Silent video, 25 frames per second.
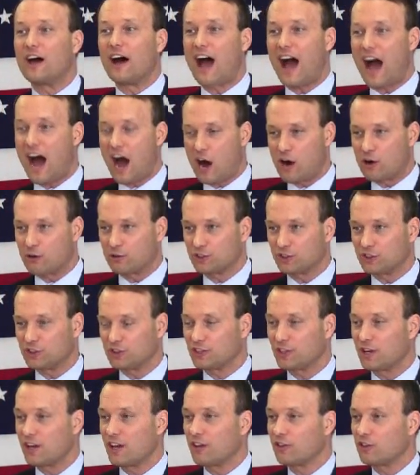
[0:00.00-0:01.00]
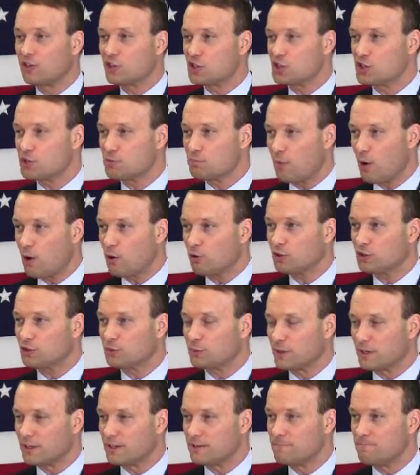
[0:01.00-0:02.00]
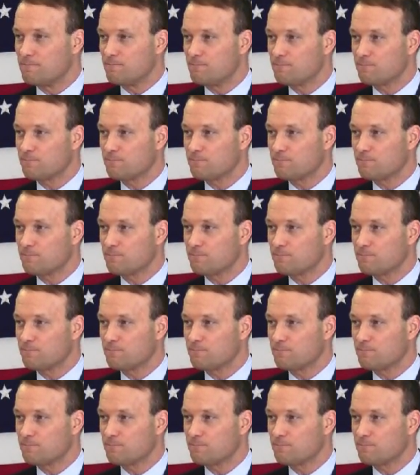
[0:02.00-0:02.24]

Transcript: in the House, the spokesman,